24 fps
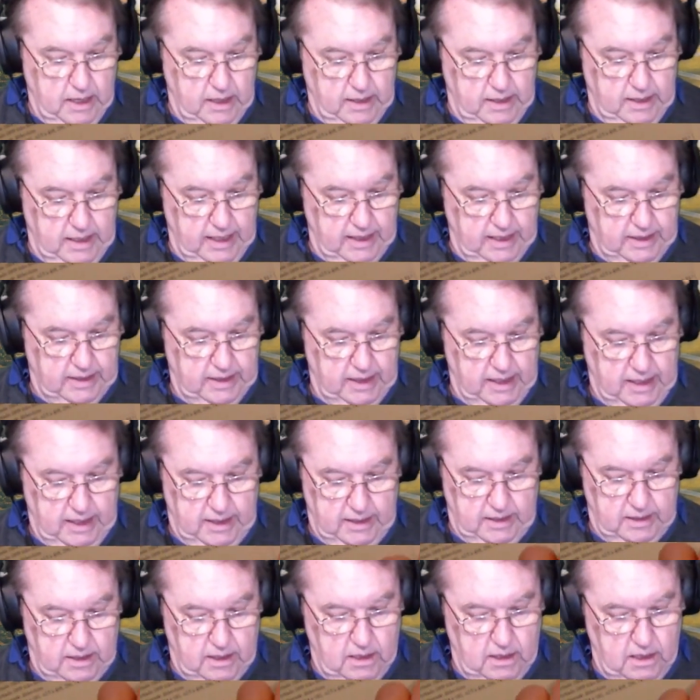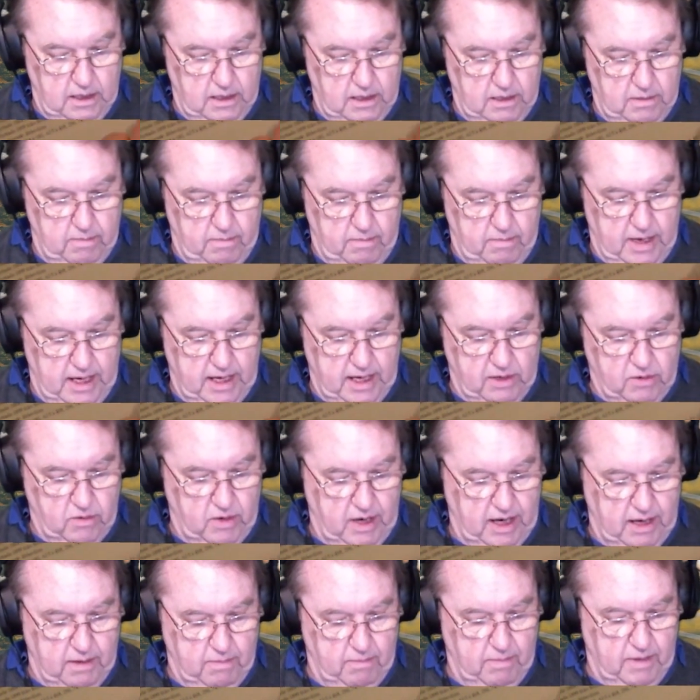This is my
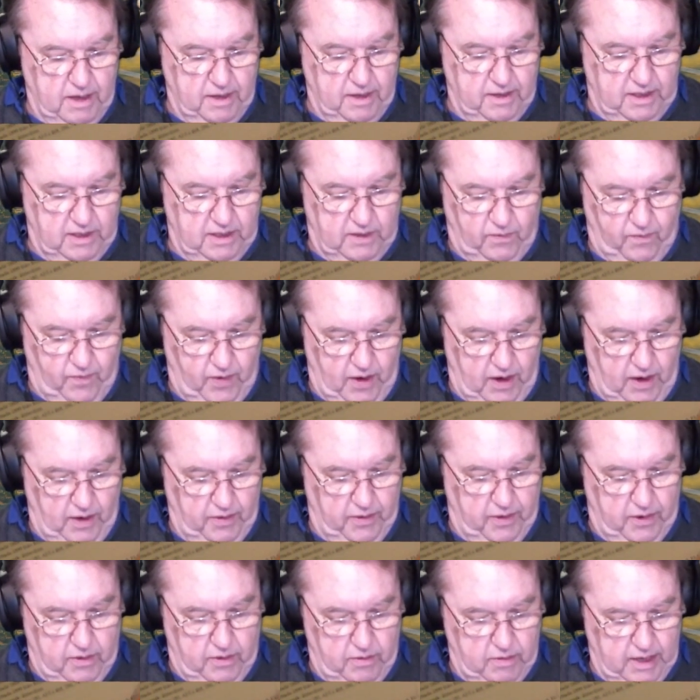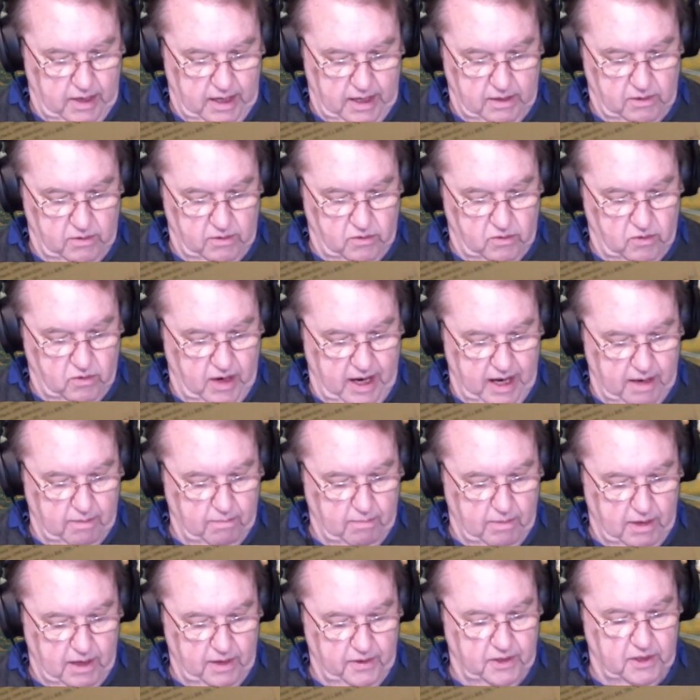grandmother's father and
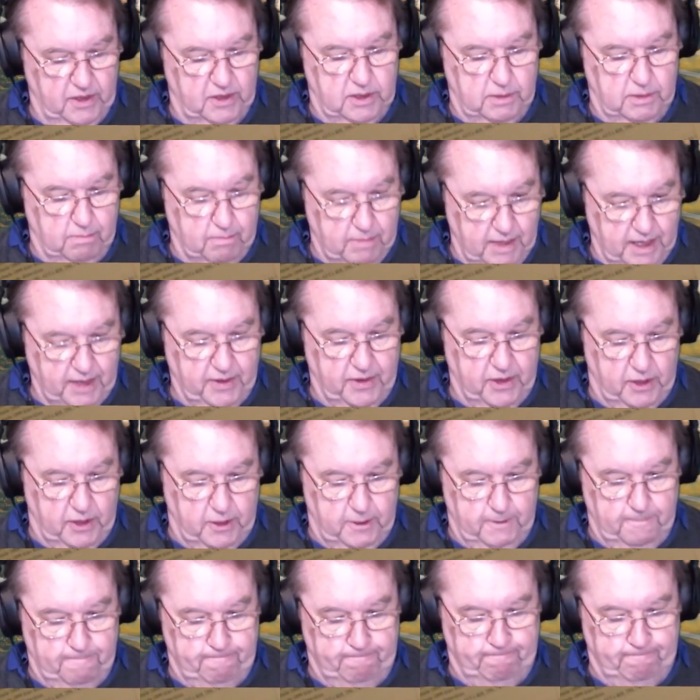grandmother's mother